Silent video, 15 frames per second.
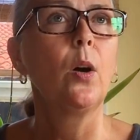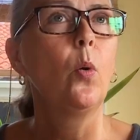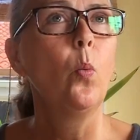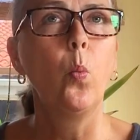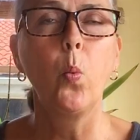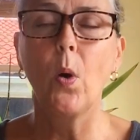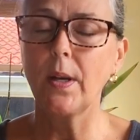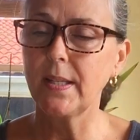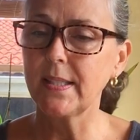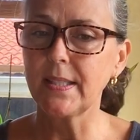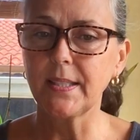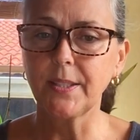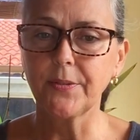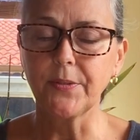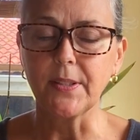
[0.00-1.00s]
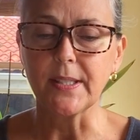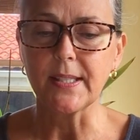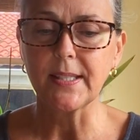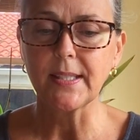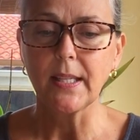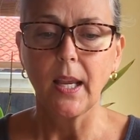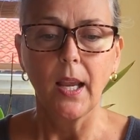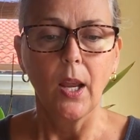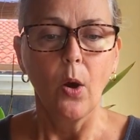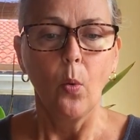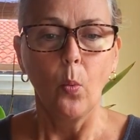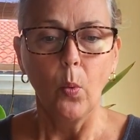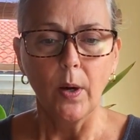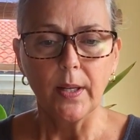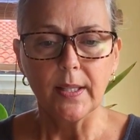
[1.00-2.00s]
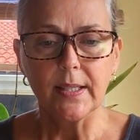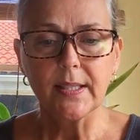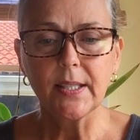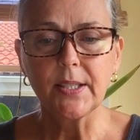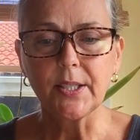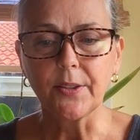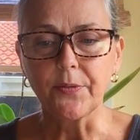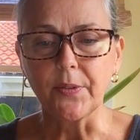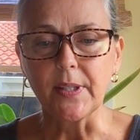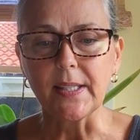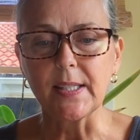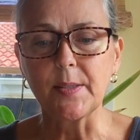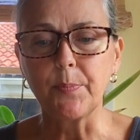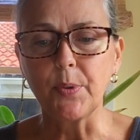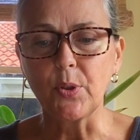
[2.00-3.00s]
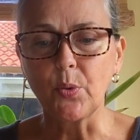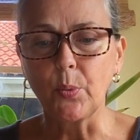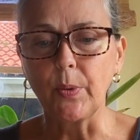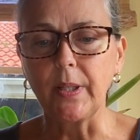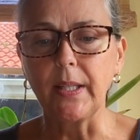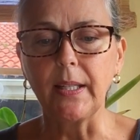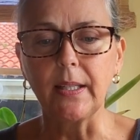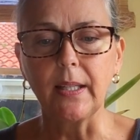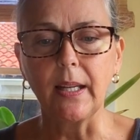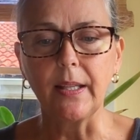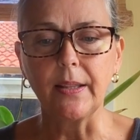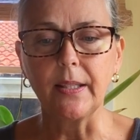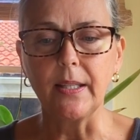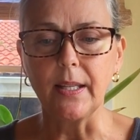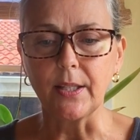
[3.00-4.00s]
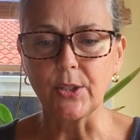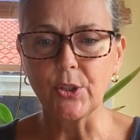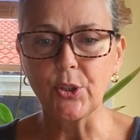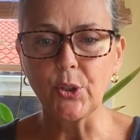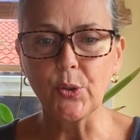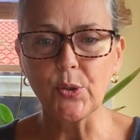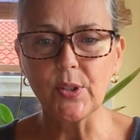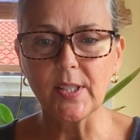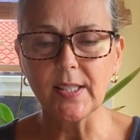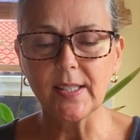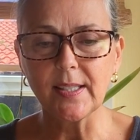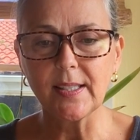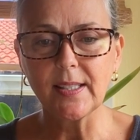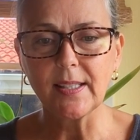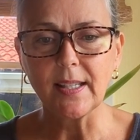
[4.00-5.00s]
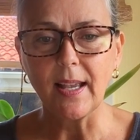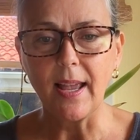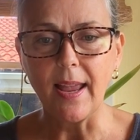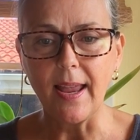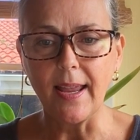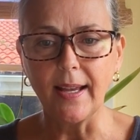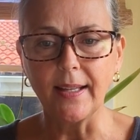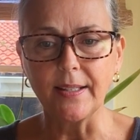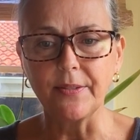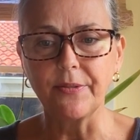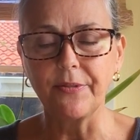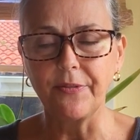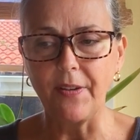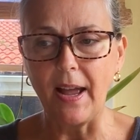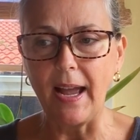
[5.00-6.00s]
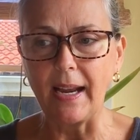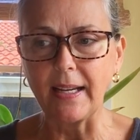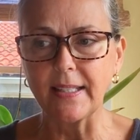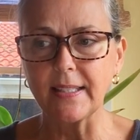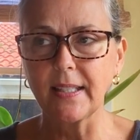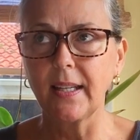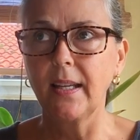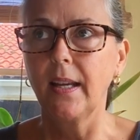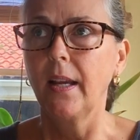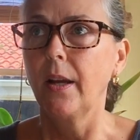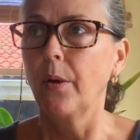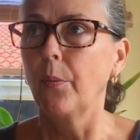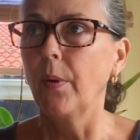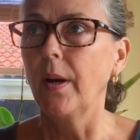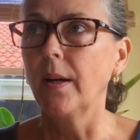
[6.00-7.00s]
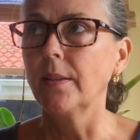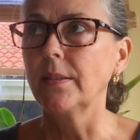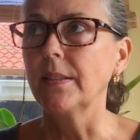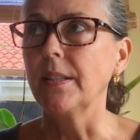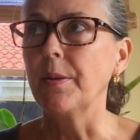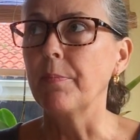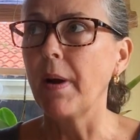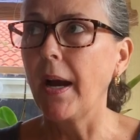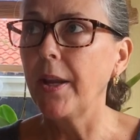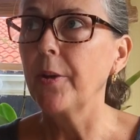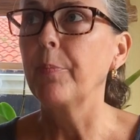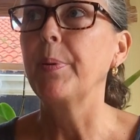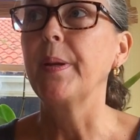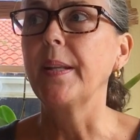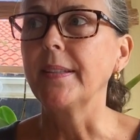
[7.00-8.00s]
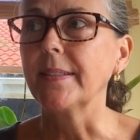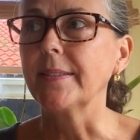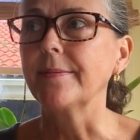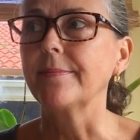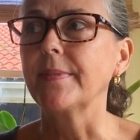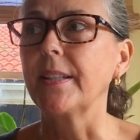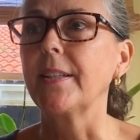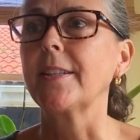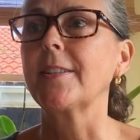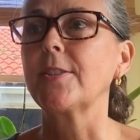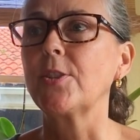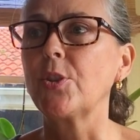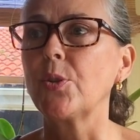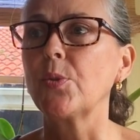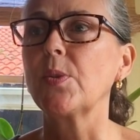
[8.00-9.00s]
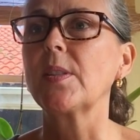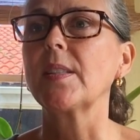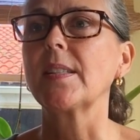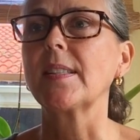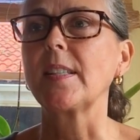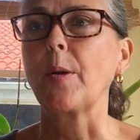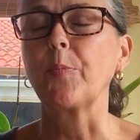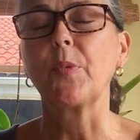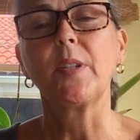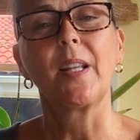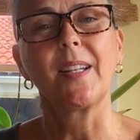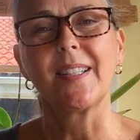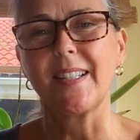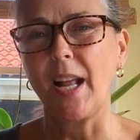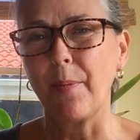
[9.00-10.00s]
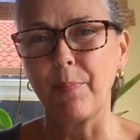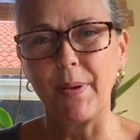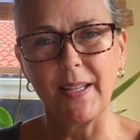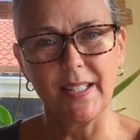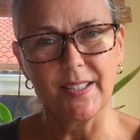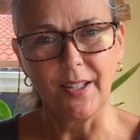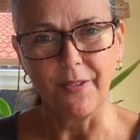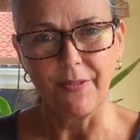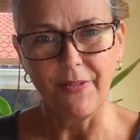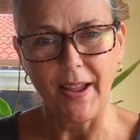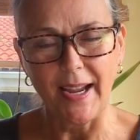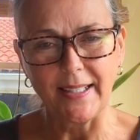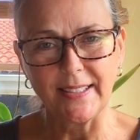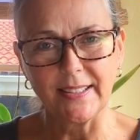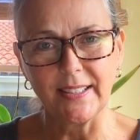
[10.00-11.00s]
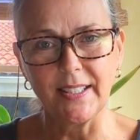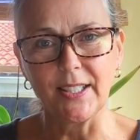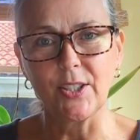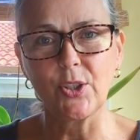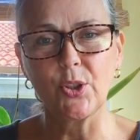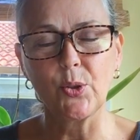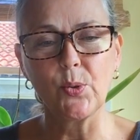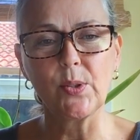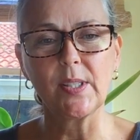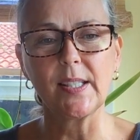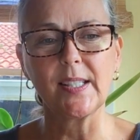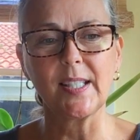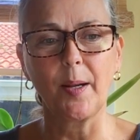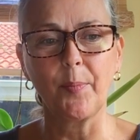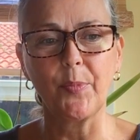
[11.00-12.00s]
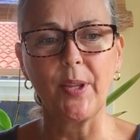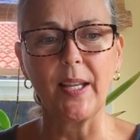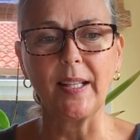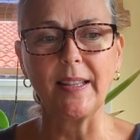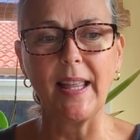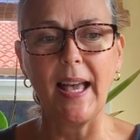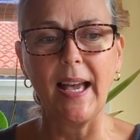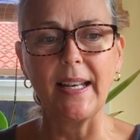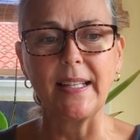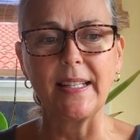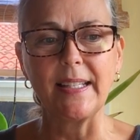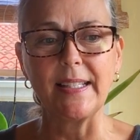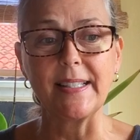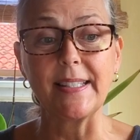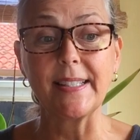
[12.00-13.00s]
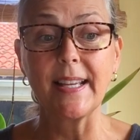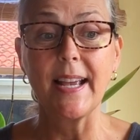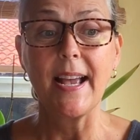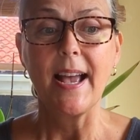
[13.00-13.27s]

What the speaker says: what is the difference? What is the difference between excuses and fact? Well, in my opinion, an excuse is something that is not based on fact. An excuse is something that is,